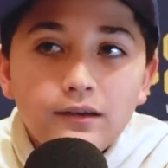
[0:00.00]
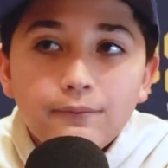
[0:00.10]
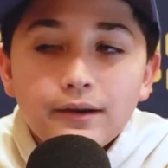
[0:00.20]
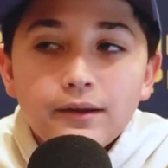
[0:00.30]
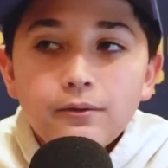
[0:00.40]

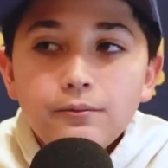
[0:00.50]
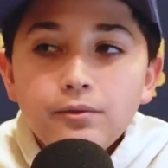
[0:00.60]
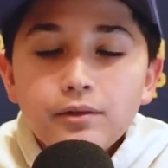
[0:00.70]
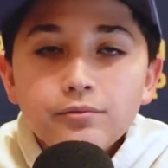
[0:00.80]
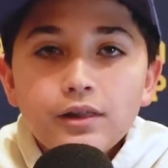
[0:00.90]
When he
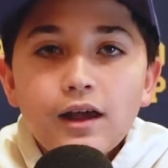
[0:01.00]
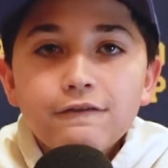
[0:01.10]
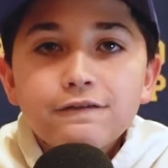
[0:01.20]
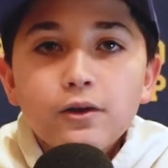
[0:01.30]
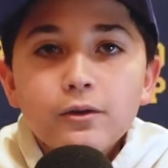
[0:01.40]

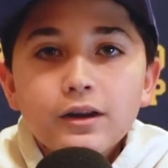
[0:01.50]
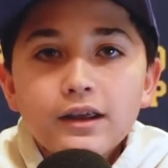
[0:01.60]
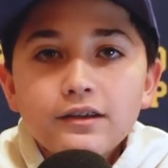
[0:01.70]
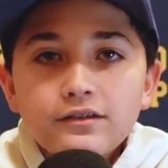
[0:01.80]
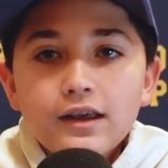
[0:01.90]
left Florida,
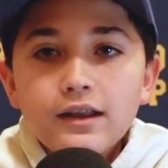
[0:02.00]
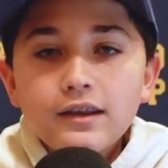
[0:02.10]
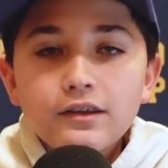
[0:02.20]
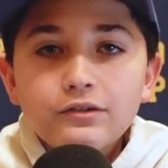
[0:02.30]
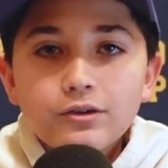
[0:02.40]
he said
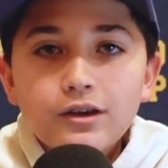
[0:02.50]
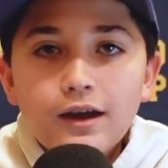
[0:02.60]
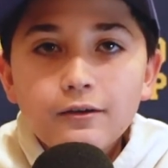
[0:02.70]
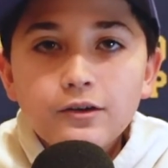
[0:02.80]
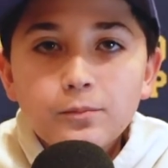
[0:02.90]
he's
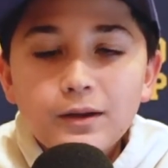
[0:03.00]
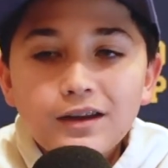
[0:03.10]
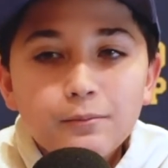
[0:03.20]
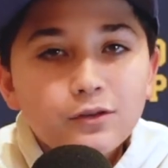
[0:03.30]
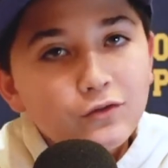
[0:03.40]
retiring to spend
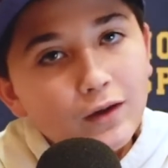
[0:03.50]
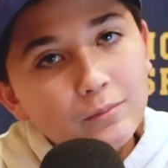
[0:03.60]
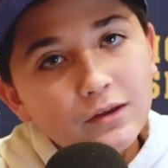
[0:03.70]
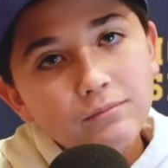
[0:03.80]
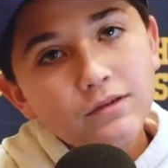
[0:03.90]
time with his
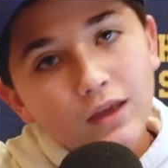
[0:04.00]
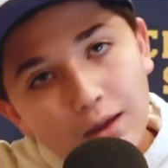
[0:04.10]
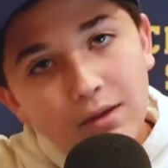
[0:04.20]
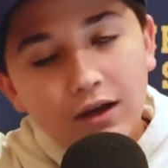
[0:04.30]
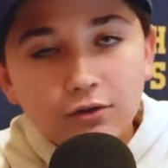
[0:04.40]
family.
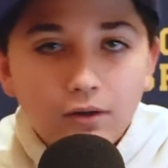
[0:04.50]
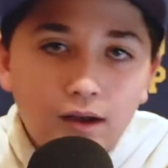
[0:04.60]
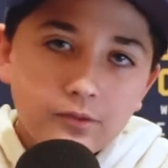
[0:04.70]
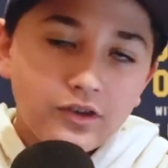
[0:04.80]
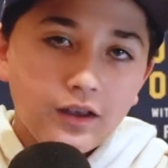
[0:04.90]
Came back to
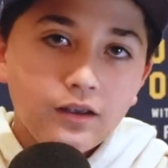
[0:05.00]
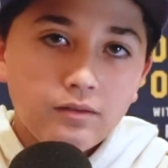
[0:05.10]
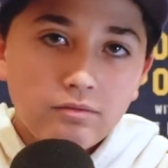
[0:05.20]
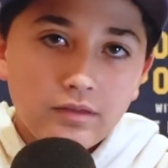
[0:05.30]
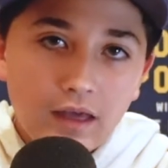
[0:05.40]
Ohio State
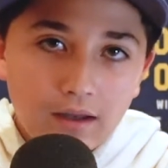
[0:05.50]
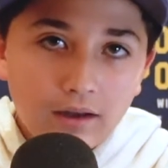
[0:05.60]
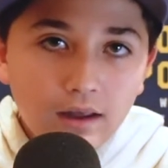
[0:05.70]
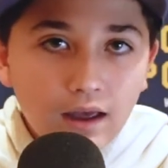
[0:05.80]
then.